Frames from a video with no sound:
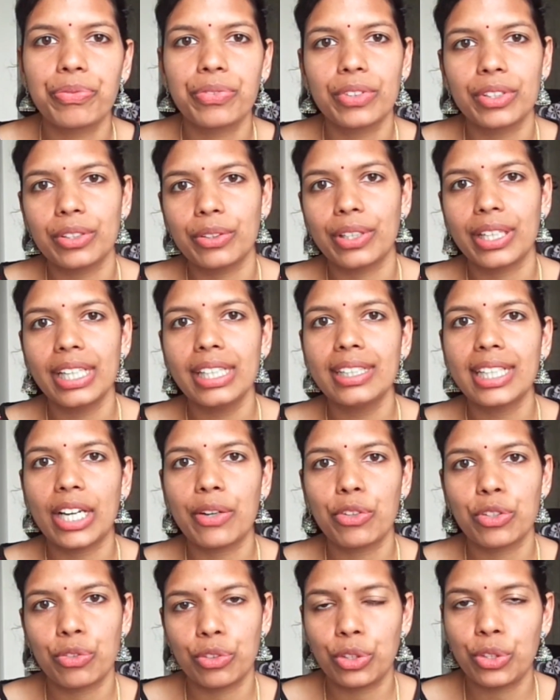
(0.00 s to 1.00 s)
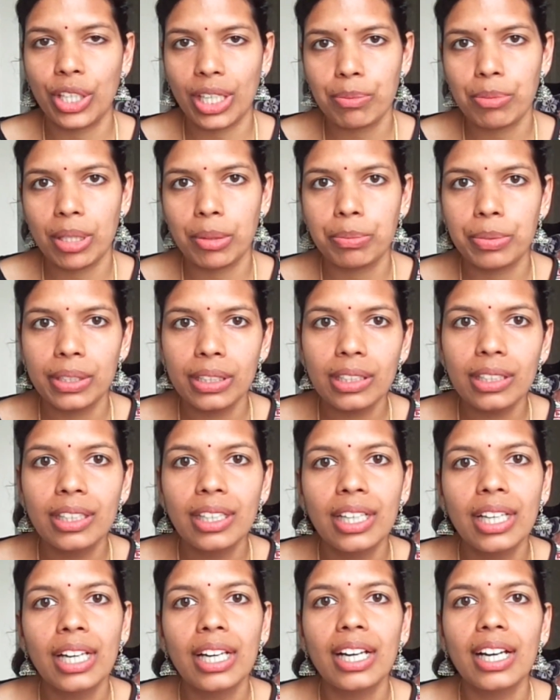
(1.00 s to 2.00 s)
Okay, that was for 3 people
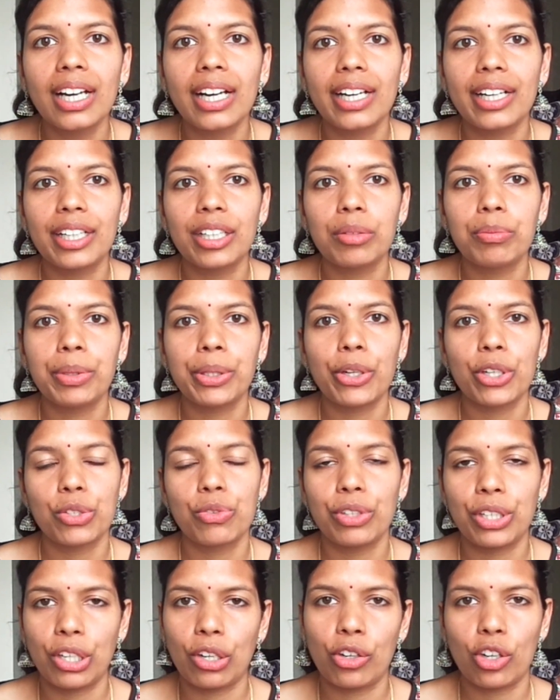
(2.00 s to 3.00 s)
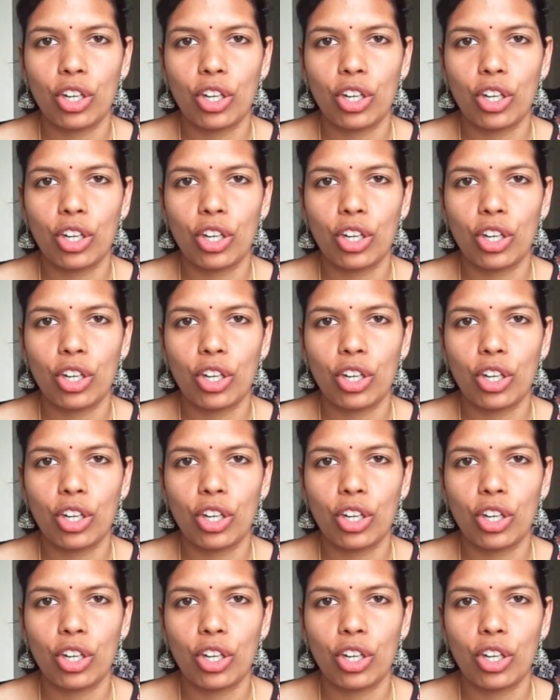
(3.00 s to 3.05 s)
because we did not